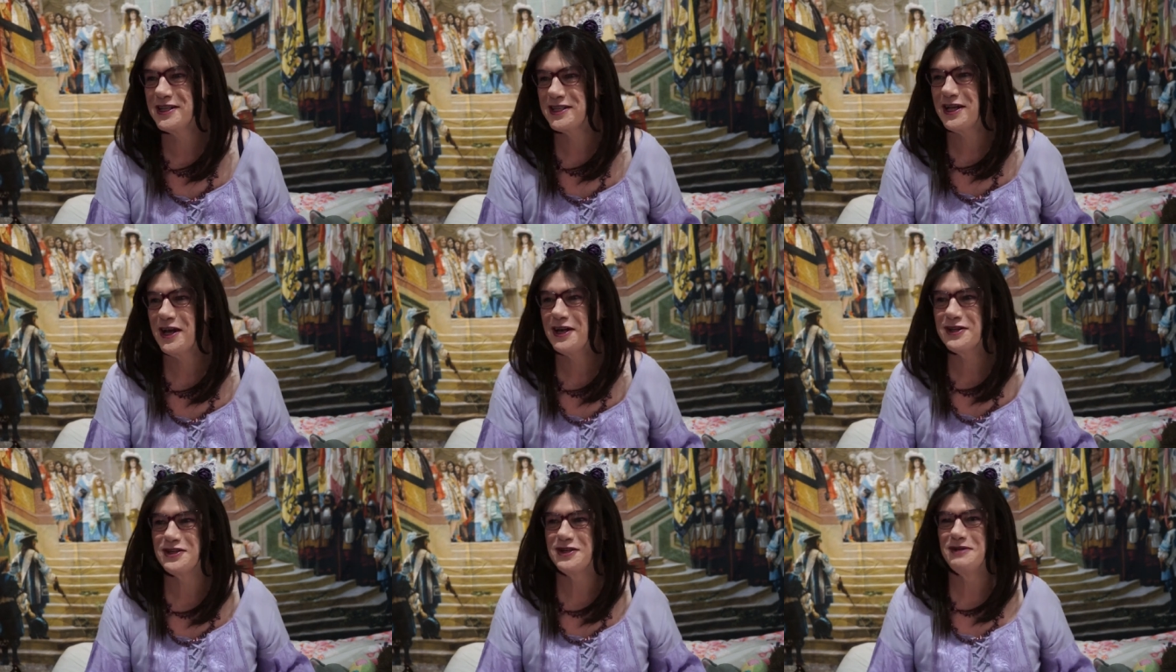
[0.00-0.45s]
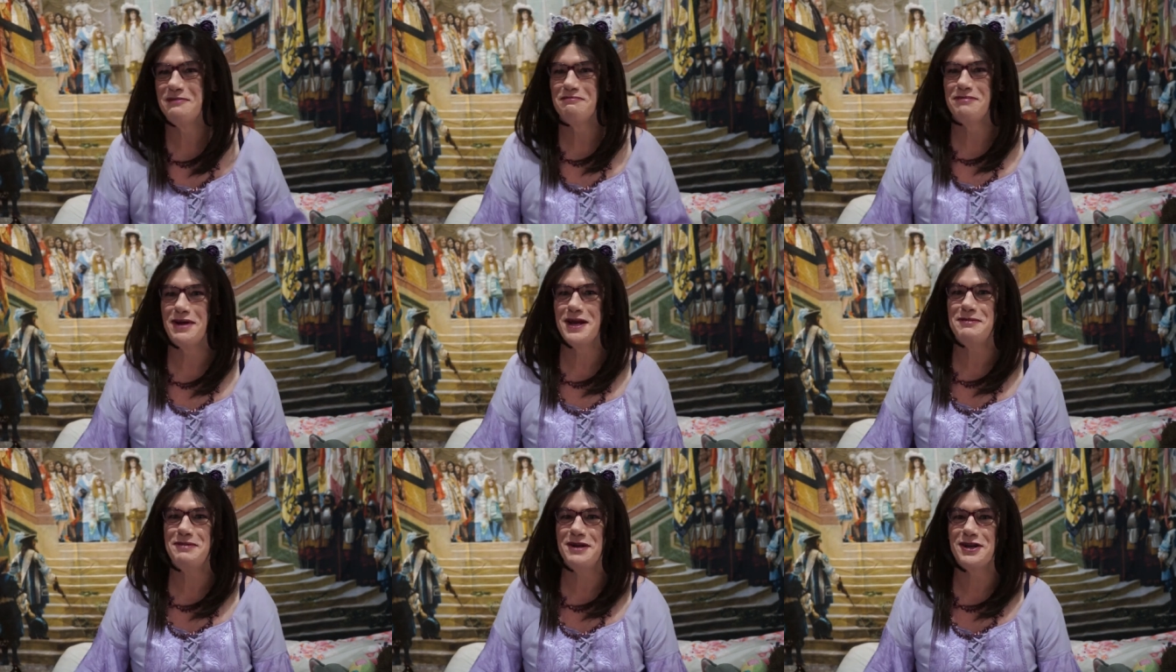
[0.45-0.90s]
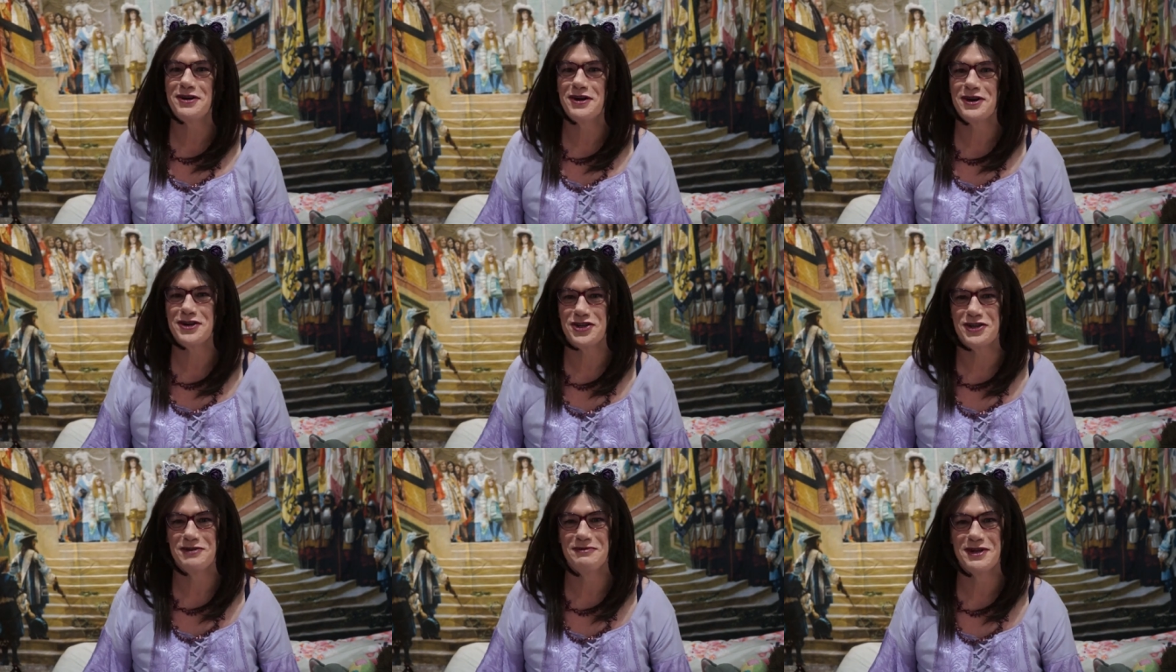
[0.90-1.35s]
Sergeant Baby
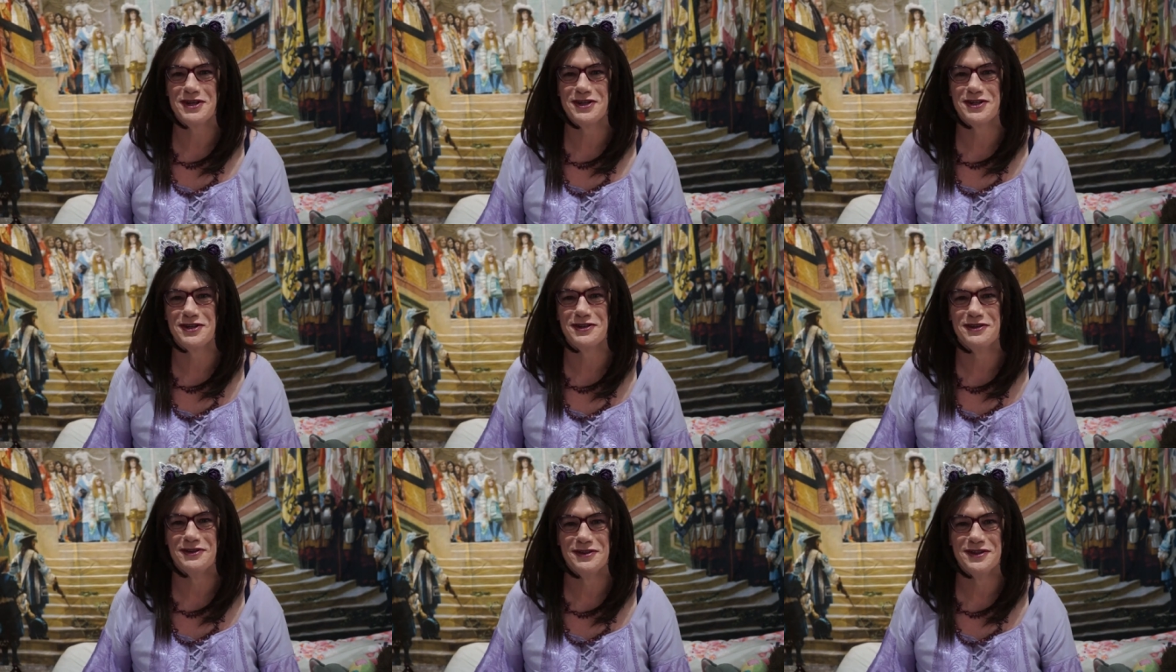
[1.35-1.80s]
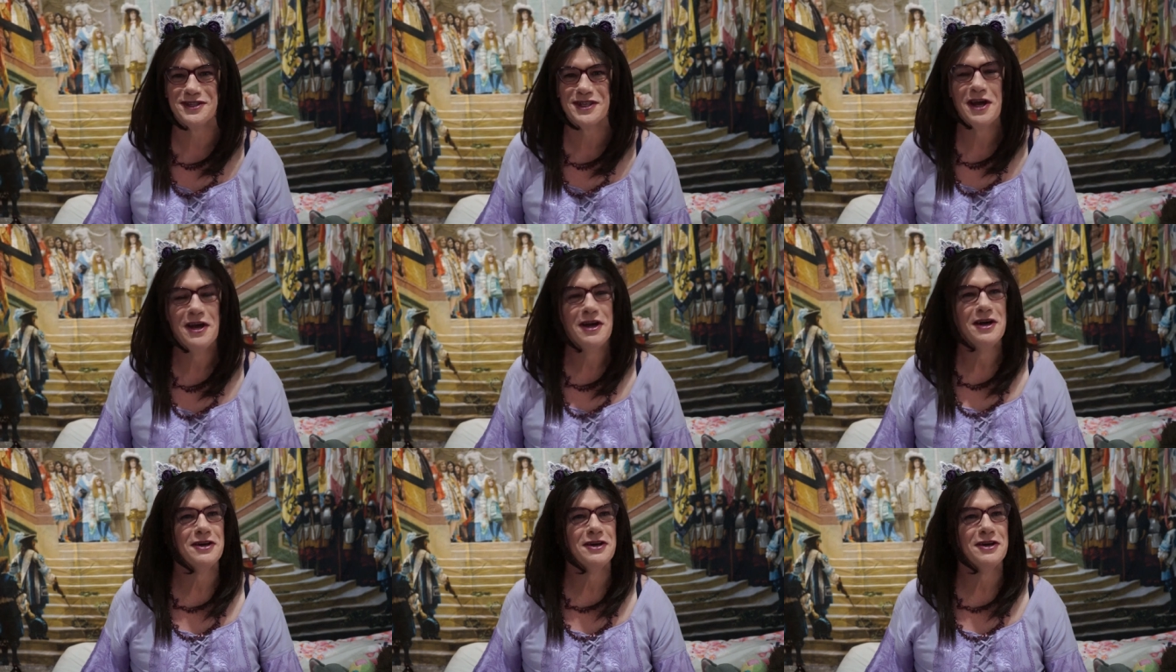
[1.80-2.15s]
Crusher McJones,